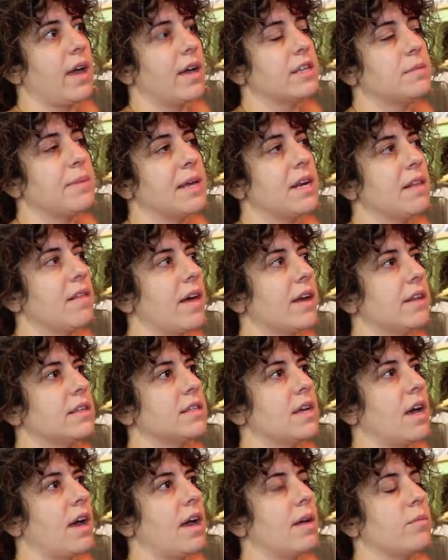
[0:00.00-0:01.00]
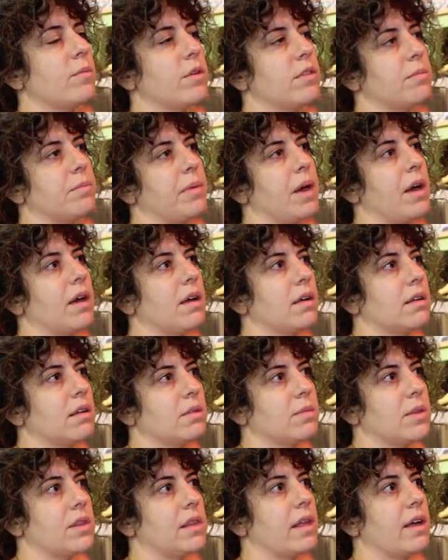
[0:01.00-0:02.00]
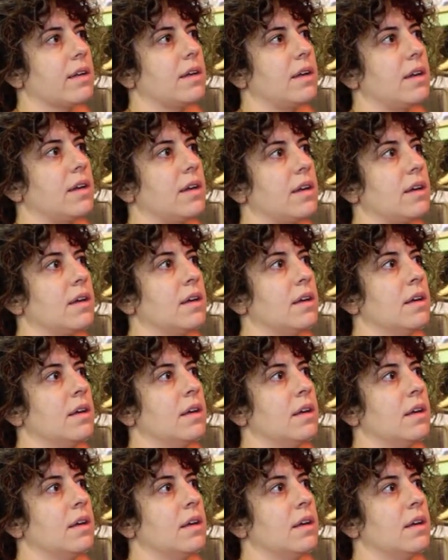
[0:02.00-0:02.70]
Spent a lot of time with Buck and with Lucky